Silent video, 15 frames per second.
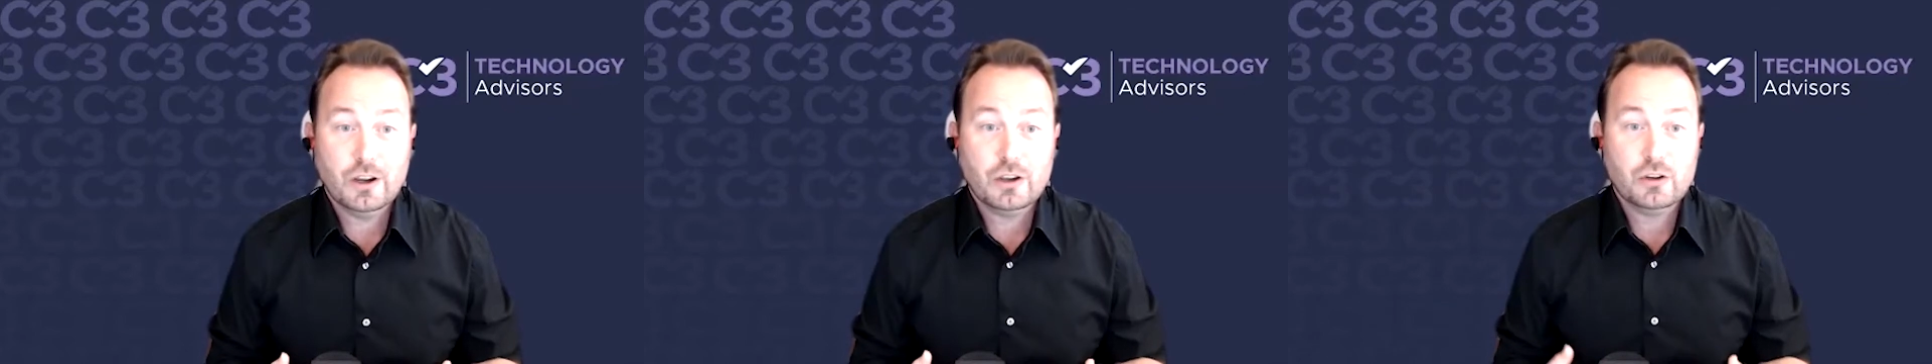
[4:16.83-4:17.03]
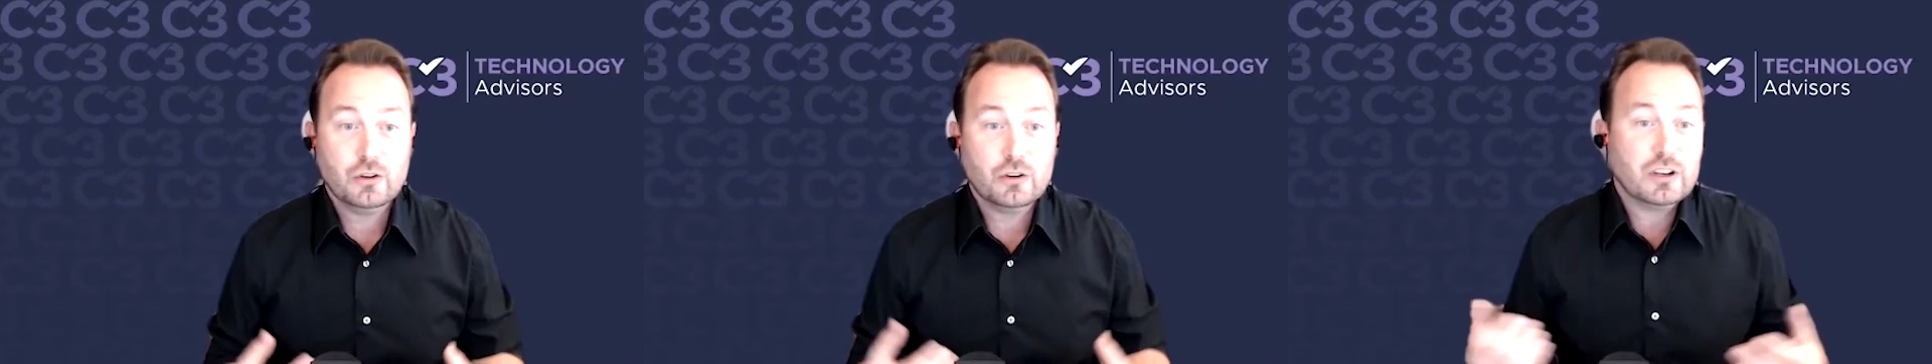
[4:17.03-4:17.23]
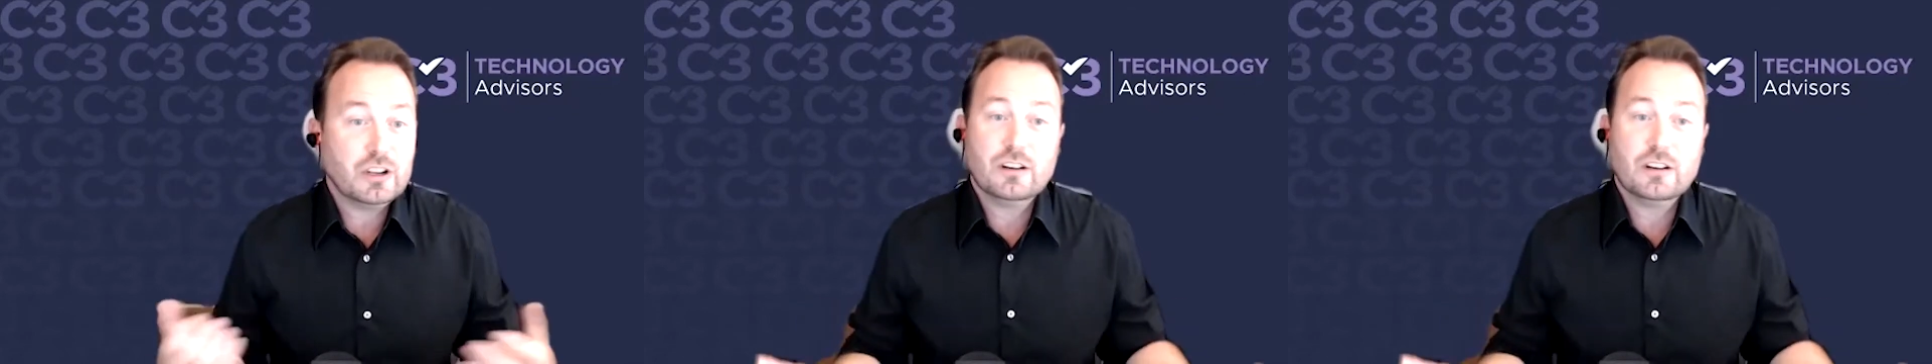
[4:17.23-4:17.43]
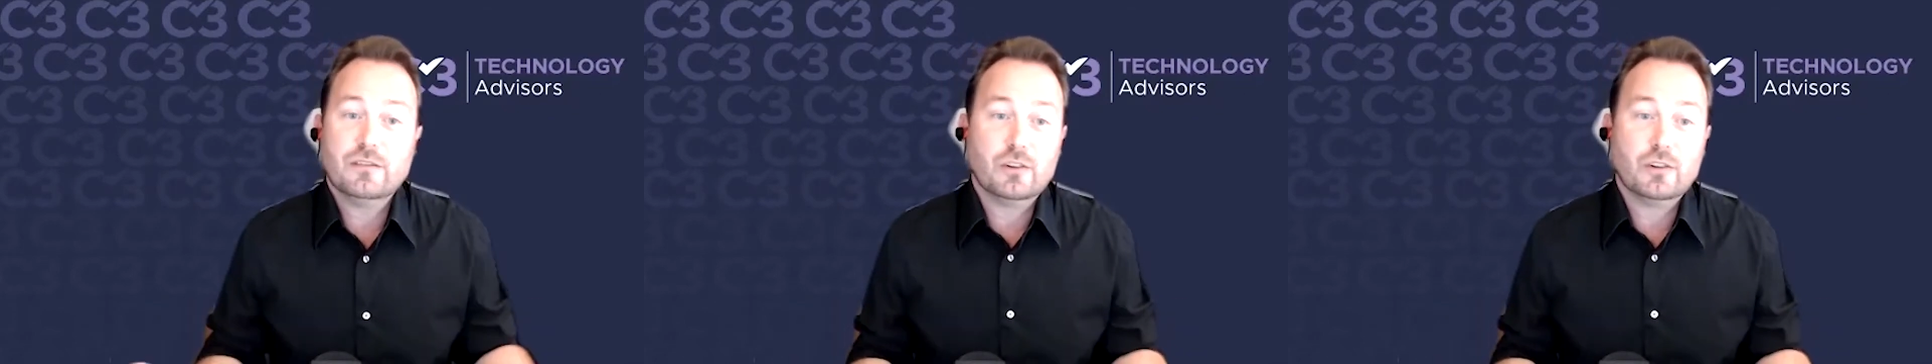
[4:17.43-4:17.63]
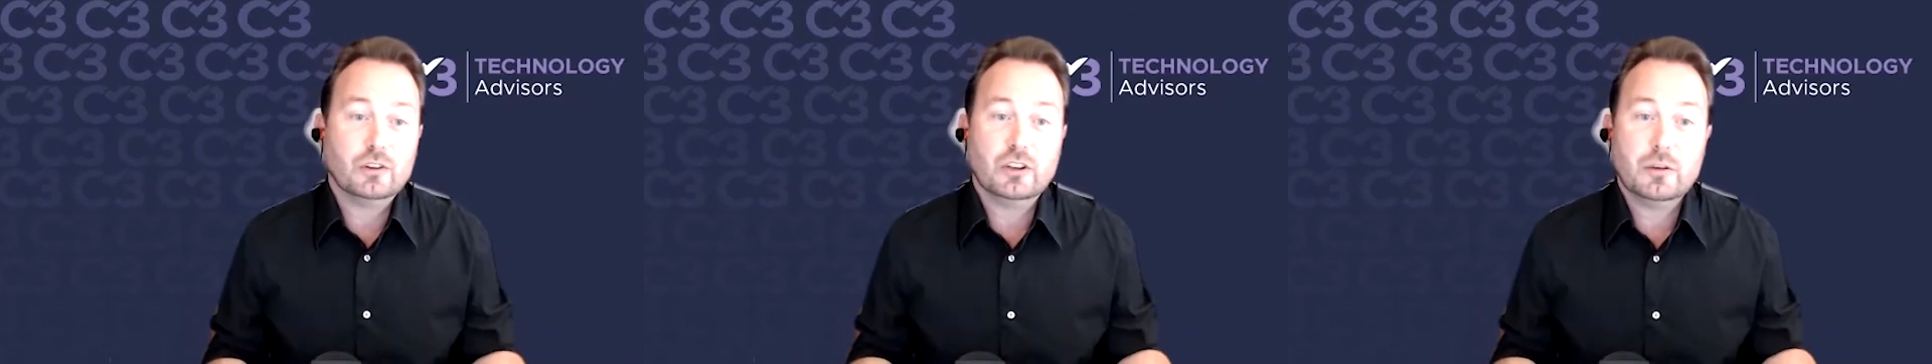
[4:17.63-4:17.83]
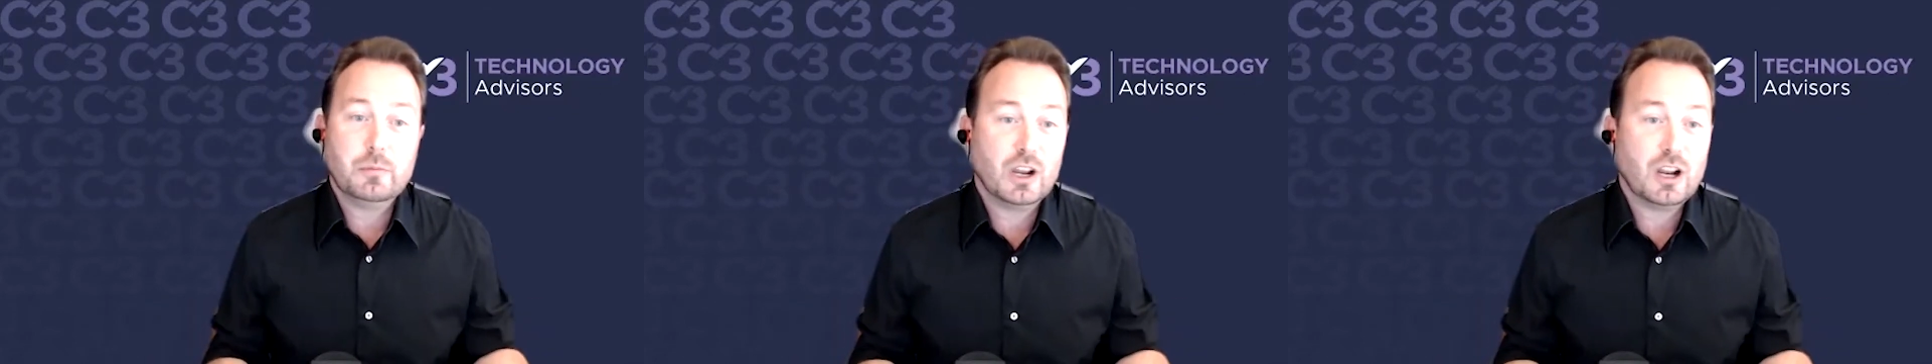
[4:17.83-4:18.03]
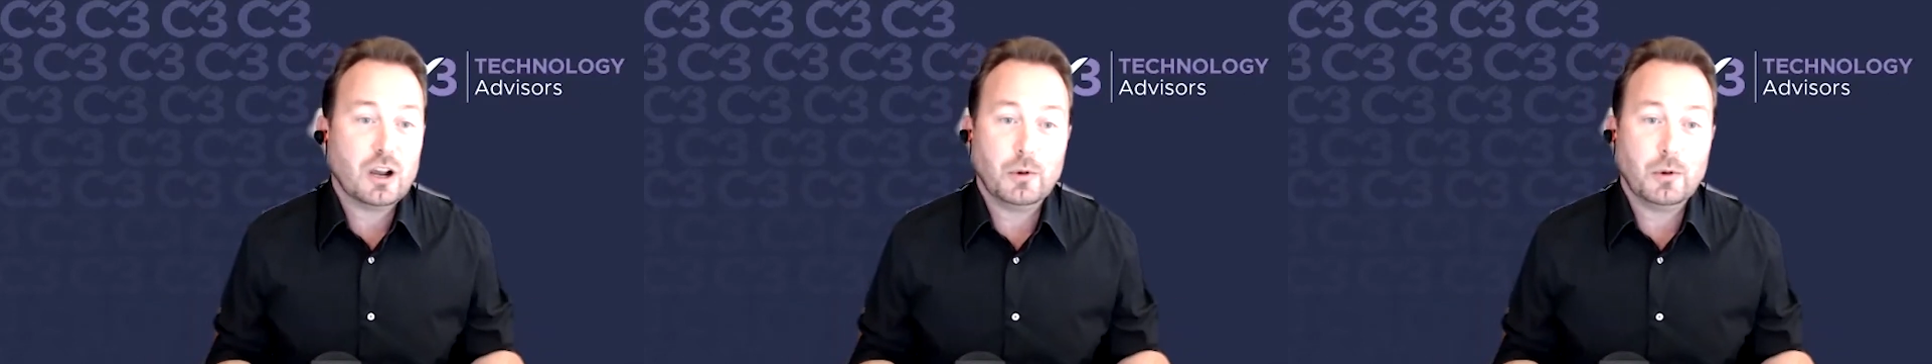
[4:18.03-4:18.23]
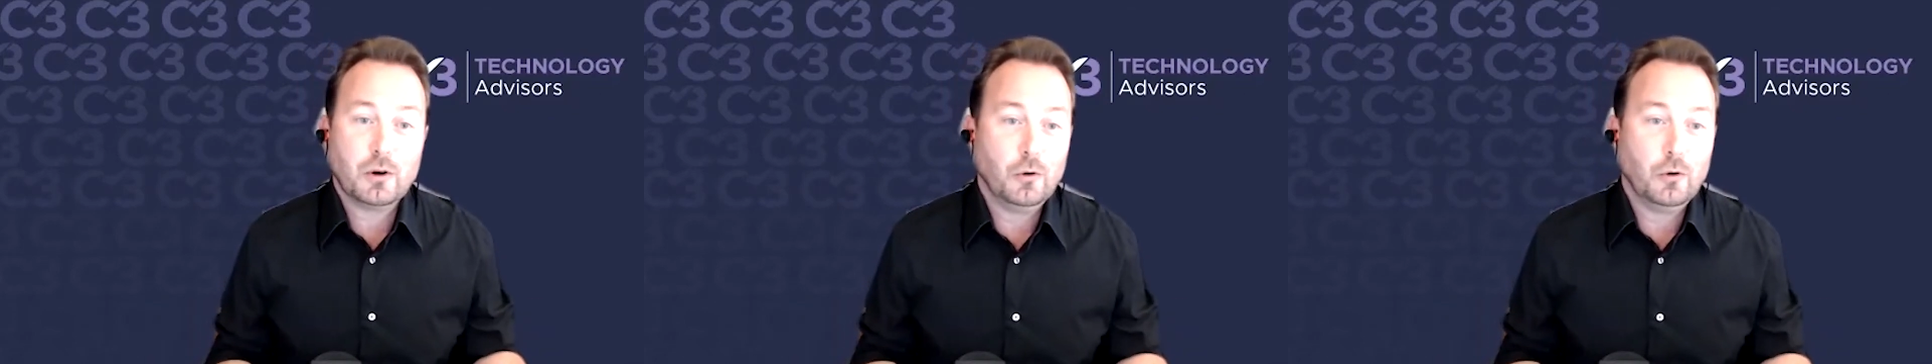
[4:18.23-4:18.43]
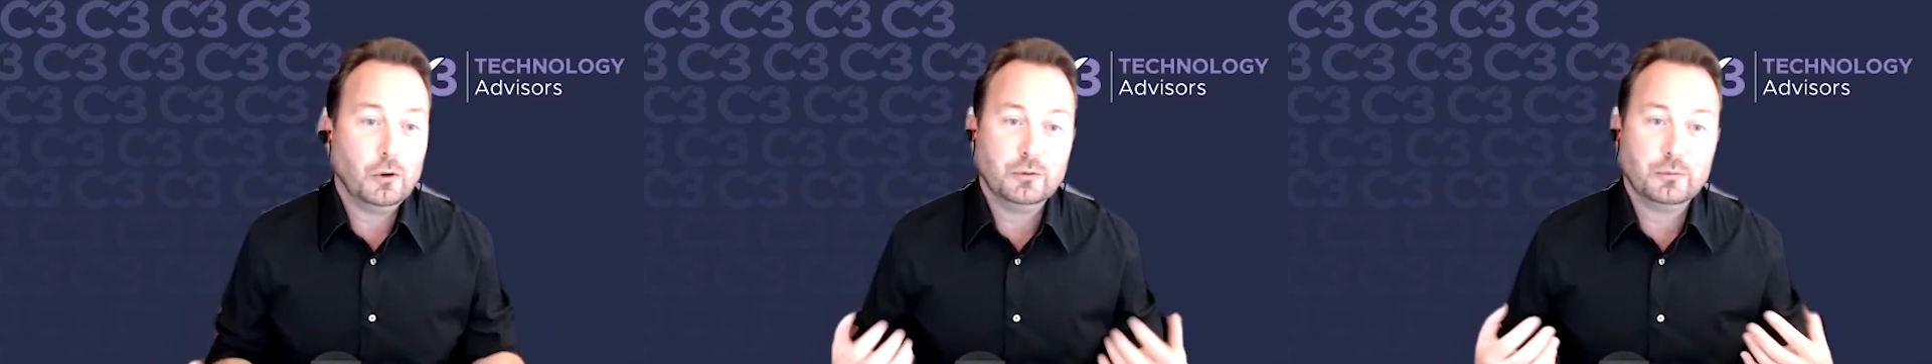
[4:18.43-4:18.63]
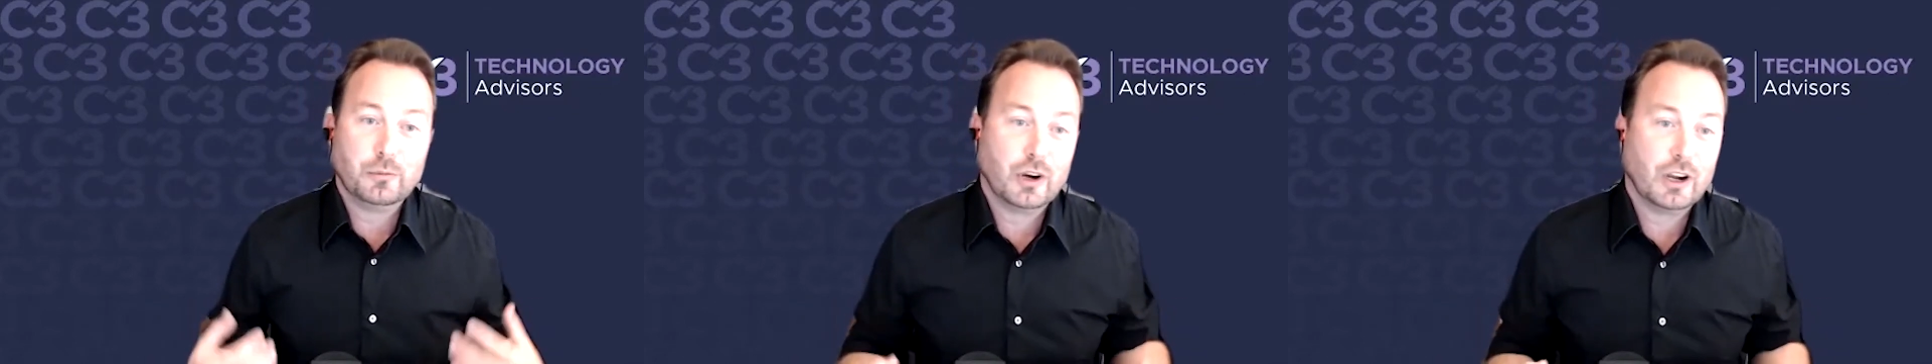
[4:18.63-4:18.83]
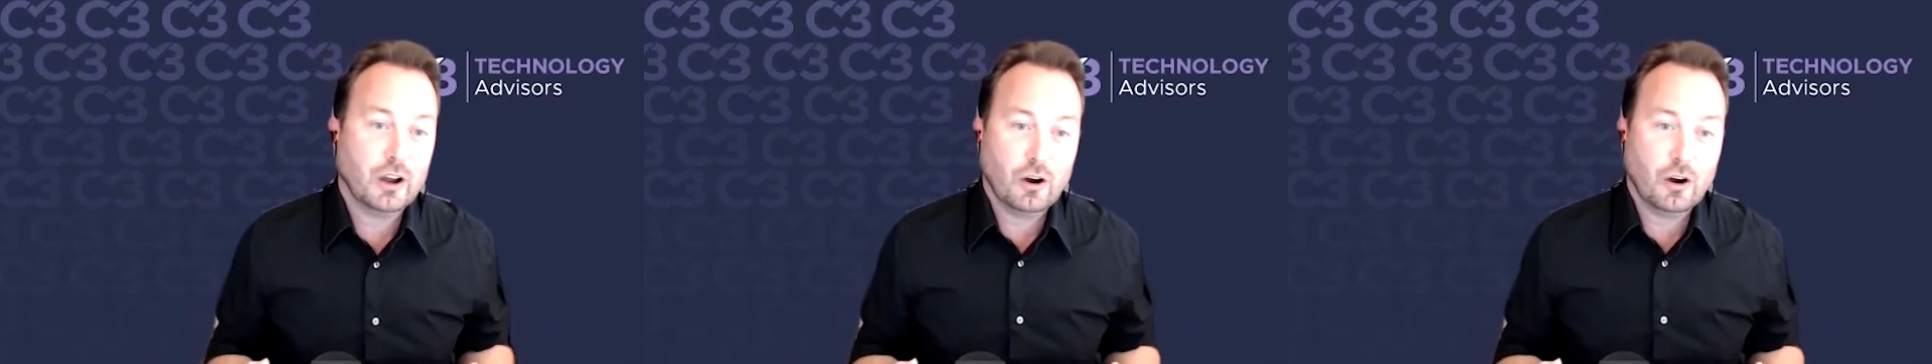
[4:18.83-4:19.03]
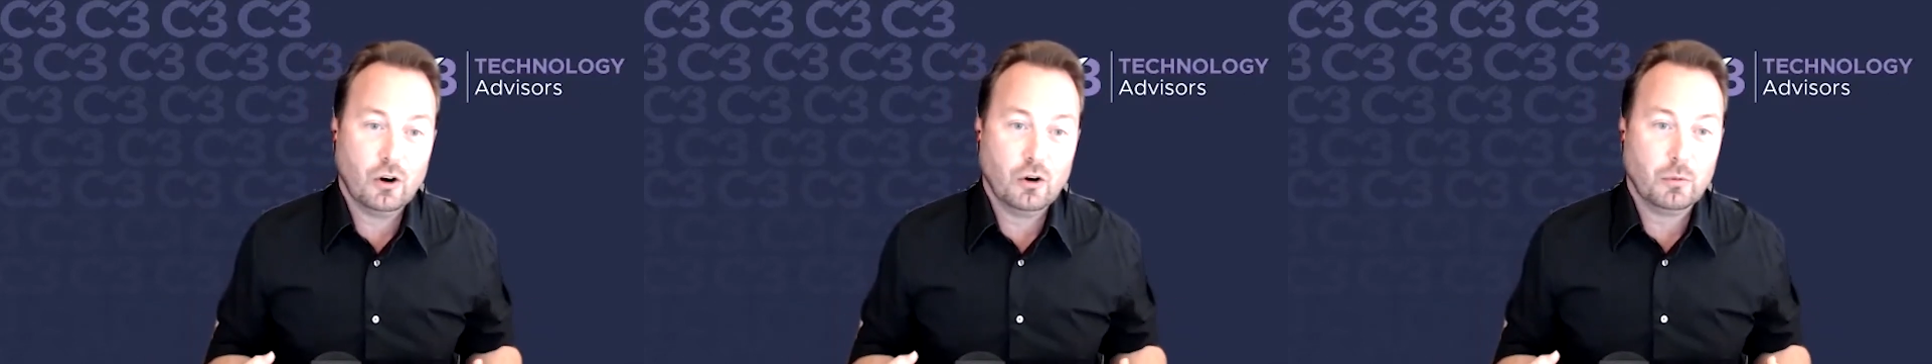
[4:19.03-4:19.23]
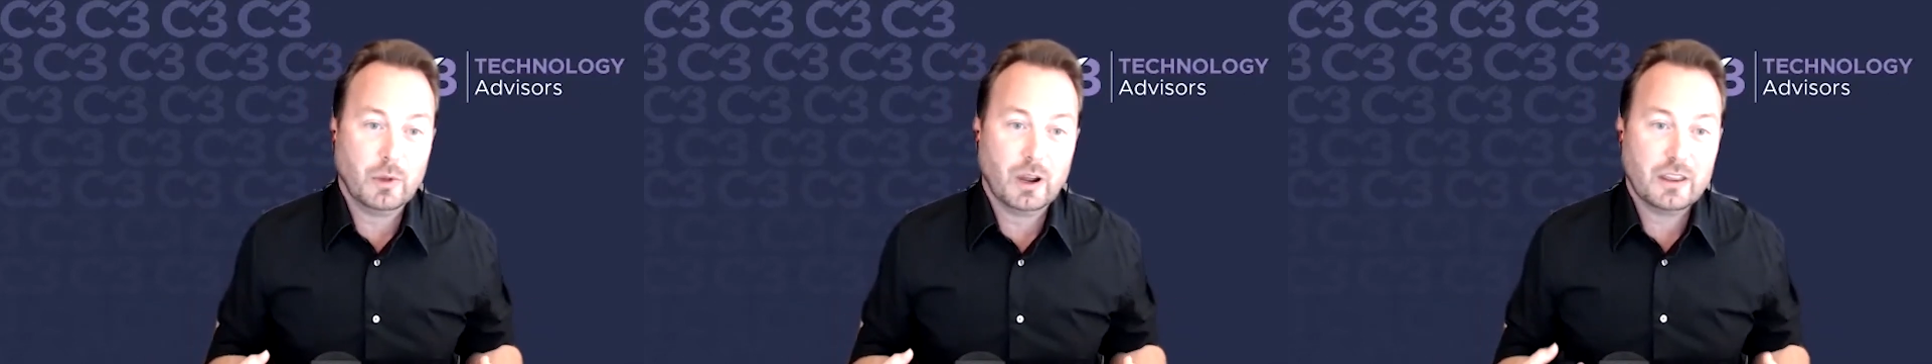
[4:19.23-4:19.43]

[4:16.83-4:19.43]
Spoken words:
you could inadvertently pick up a cold and bring it home.